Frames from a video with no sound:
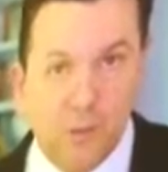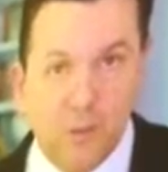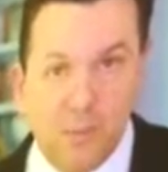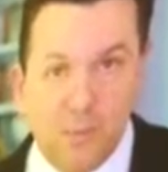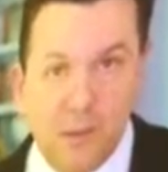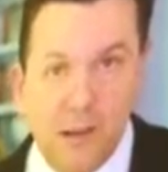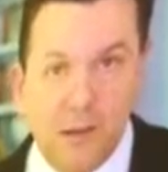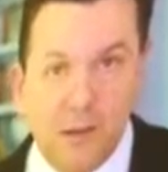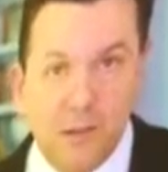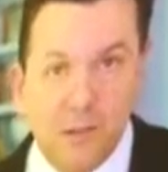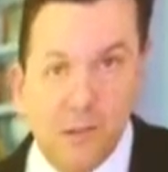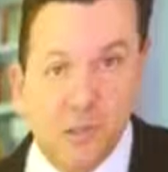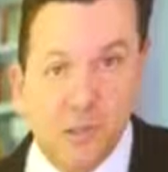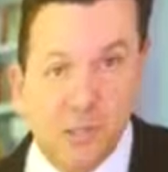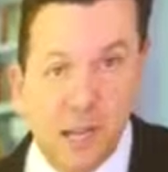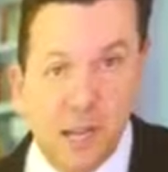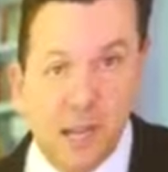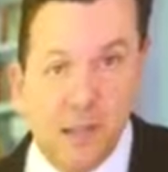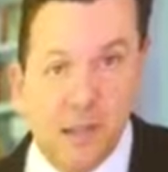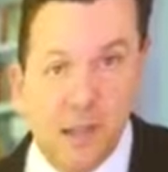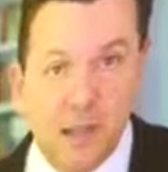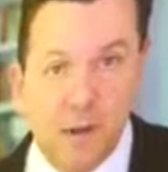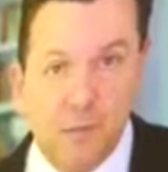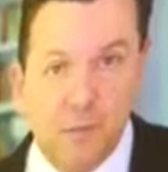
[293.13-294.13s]
McMullen
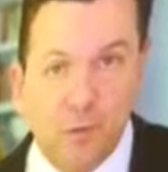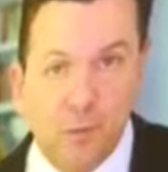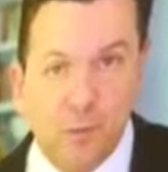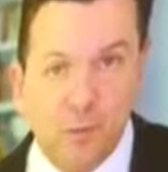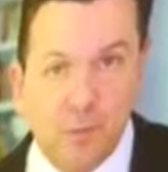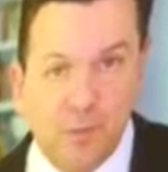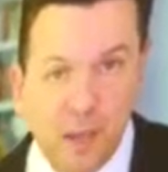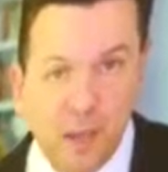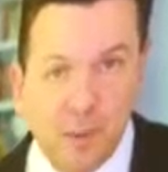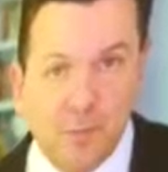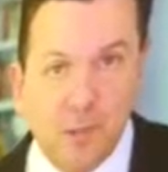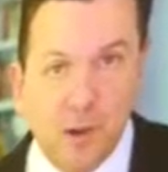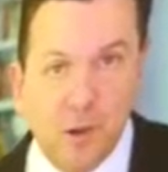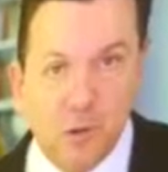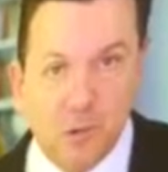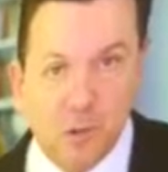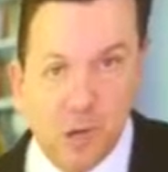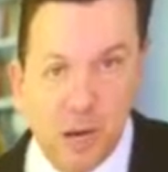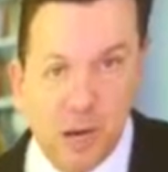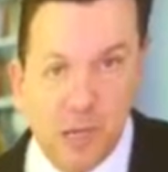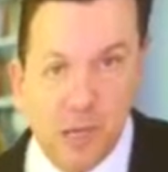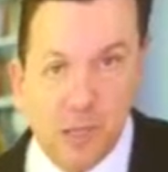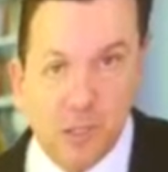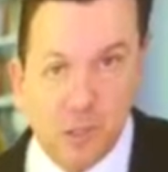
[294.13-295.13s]
said that for female
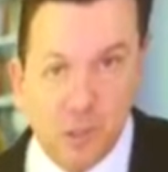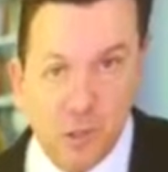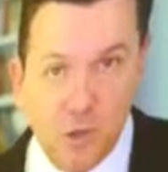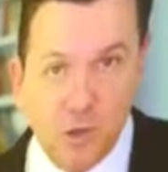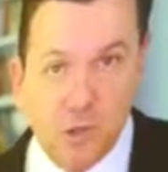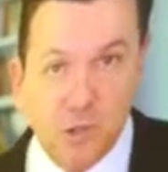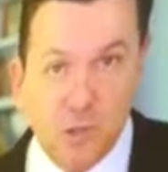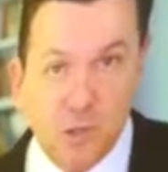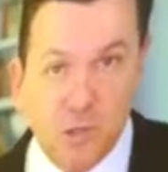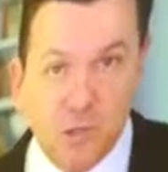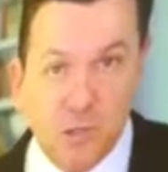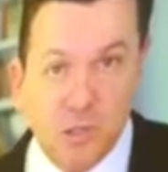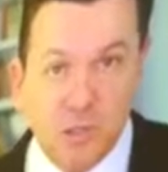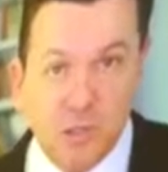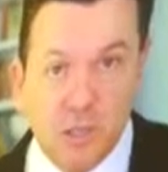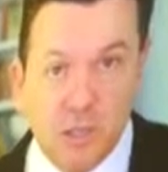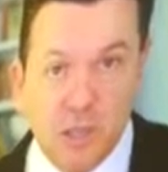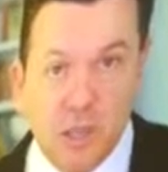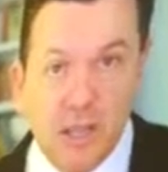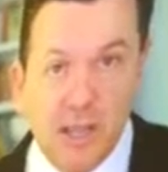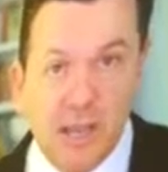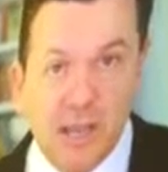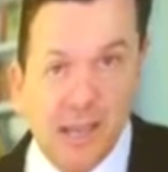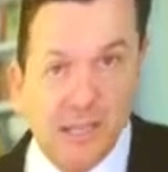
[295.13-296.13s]
trainee
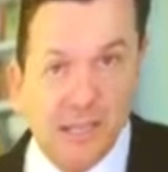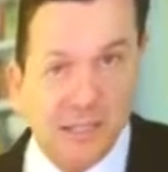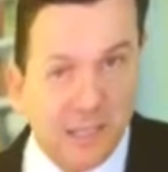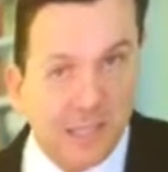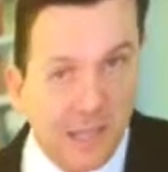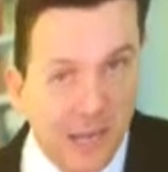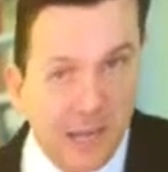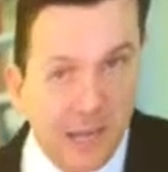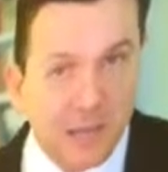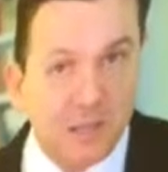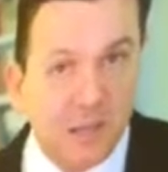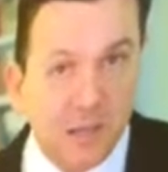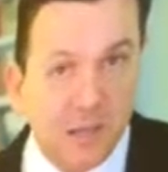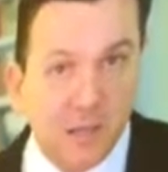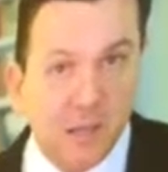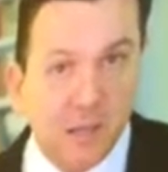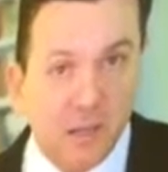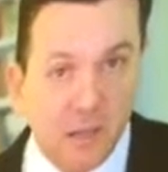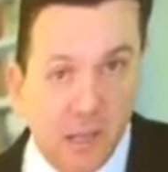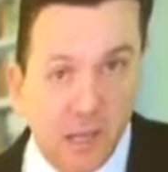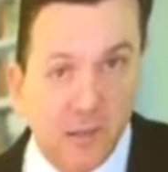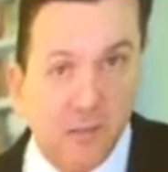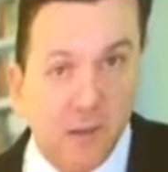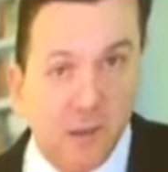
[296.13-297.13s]
surgeons, it's easier to
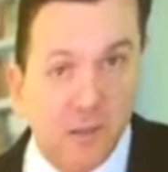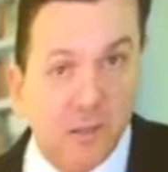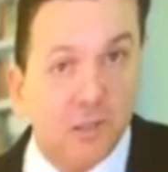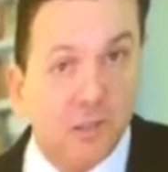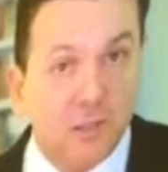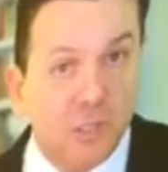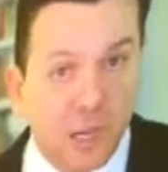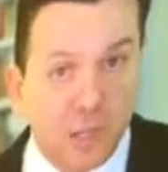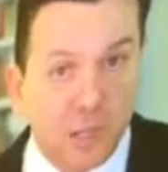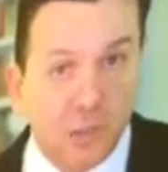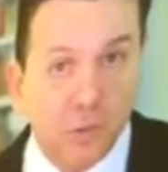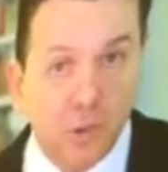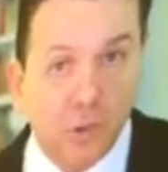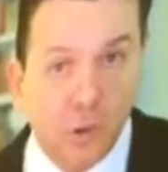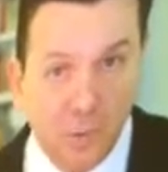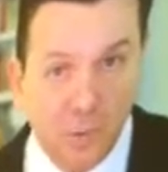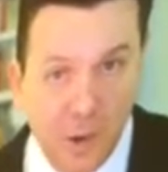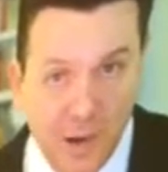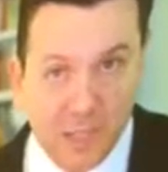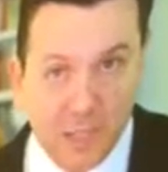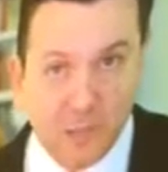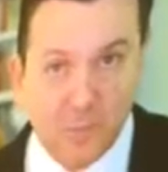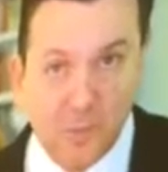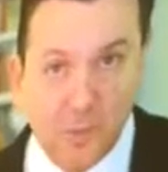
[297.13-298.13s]
give in to sexual
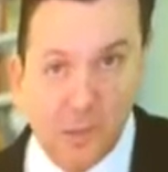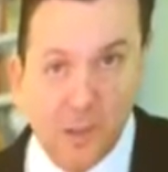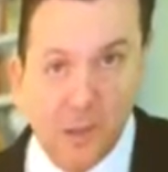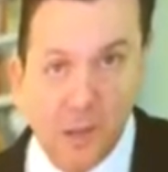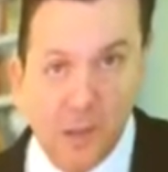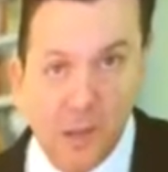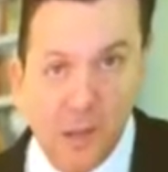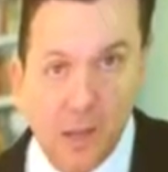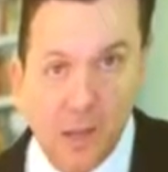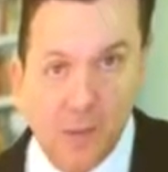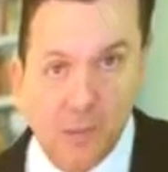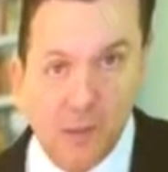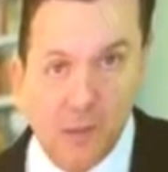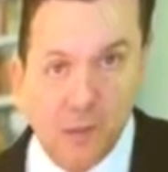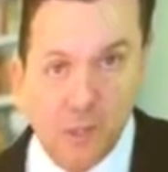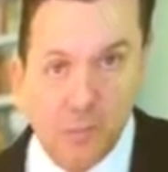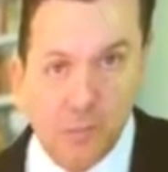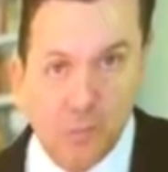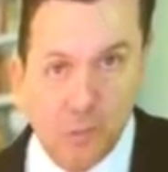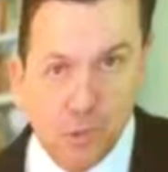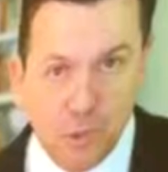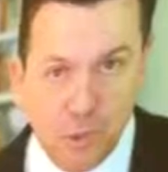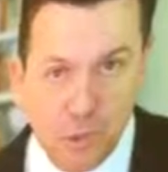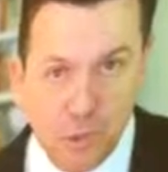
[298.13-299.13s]
harassment than to
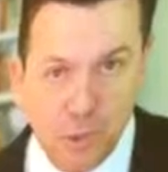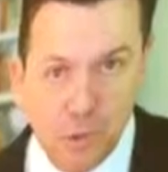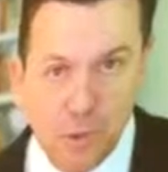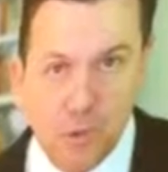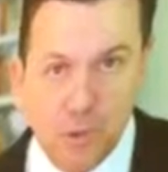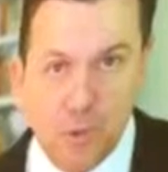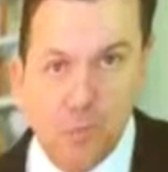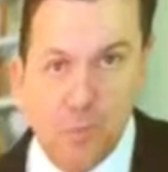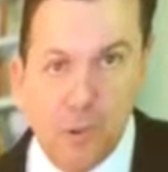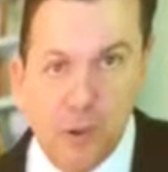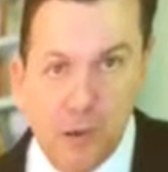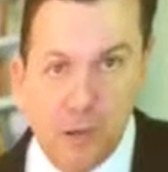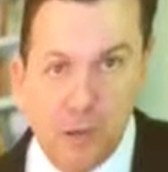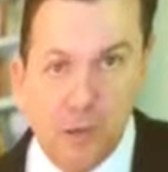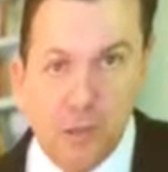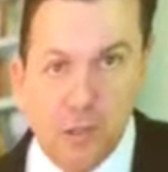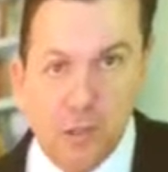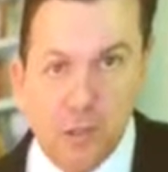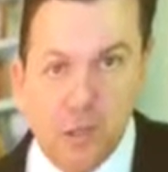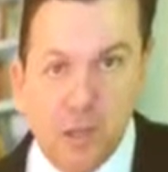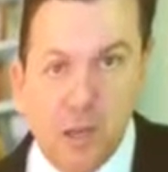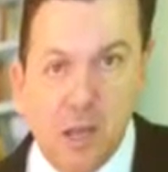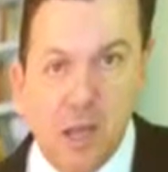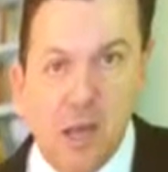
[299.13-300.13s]
pursue the
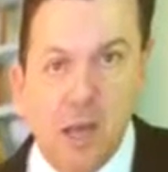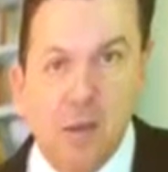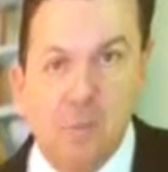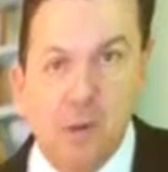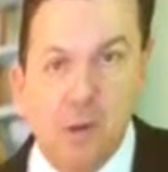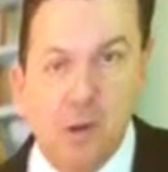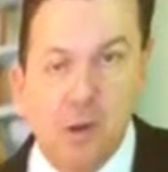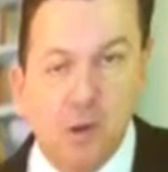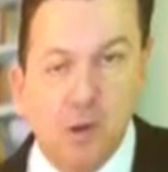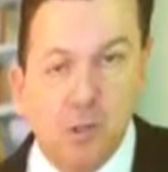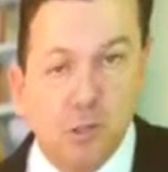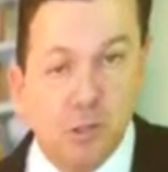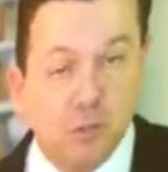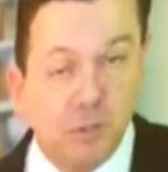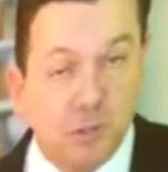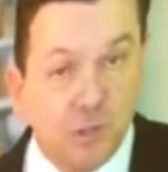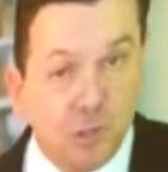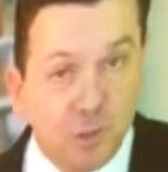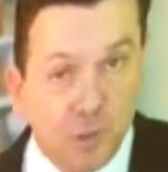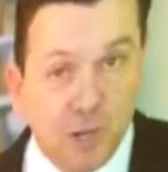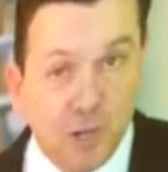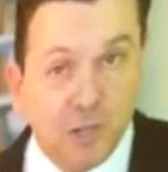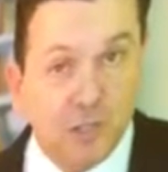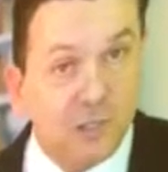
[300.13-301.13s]
predators because of
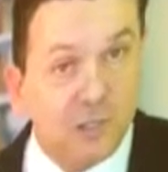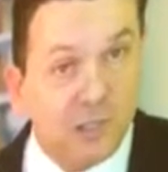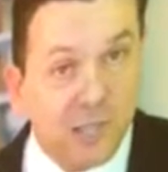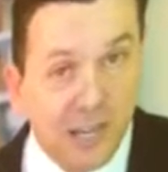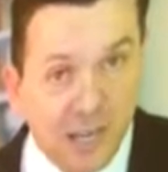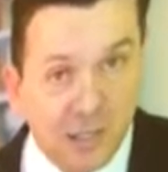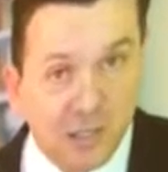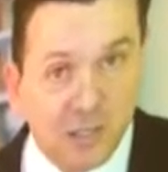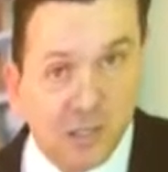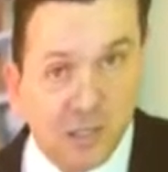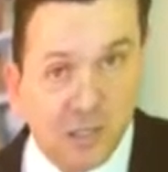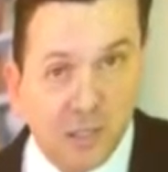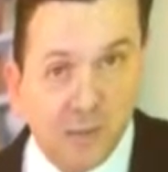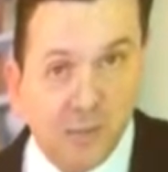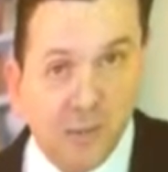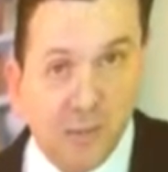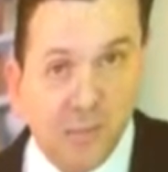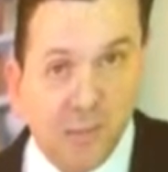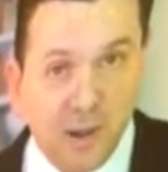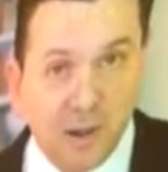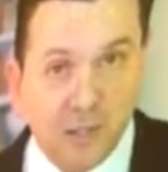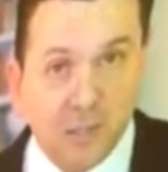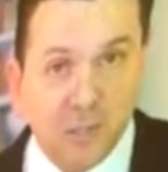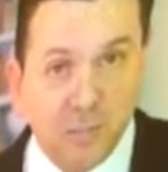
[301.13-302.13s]
entrenched sexism
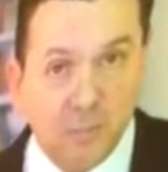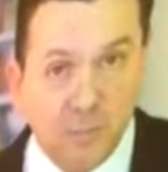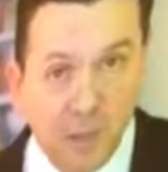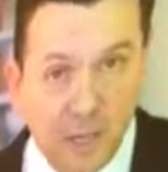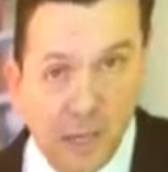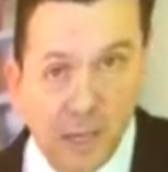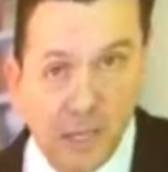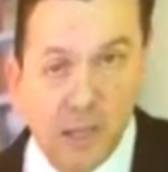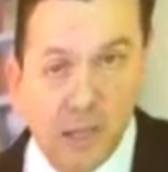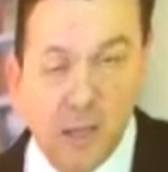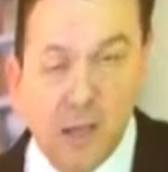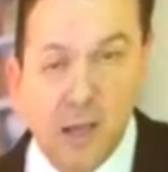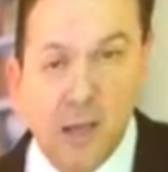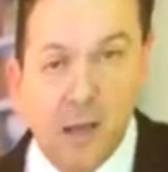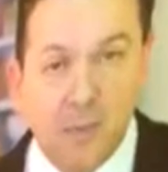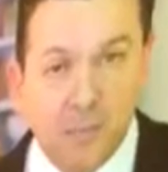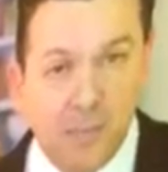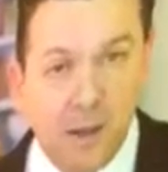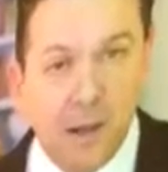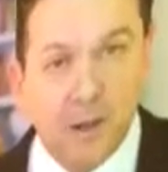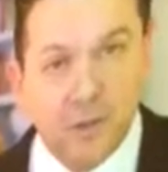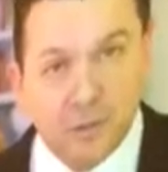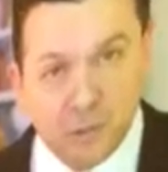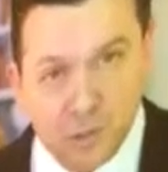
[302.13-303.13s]
amongst many
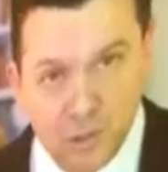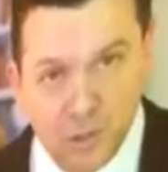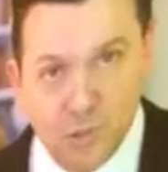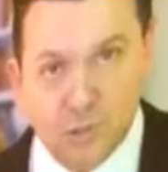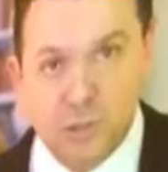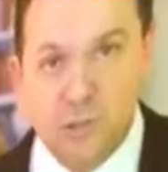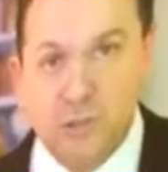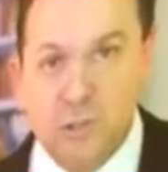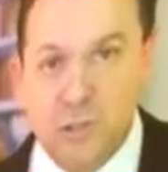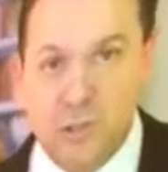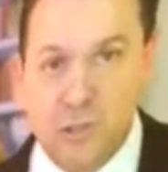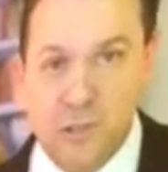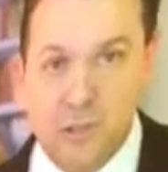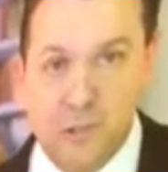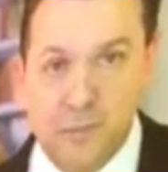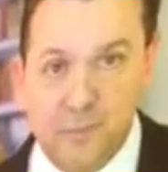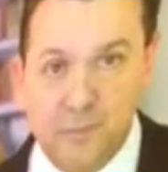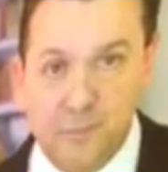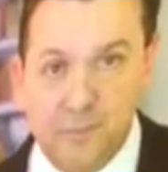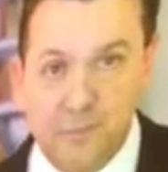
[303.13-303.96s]
male surgeons.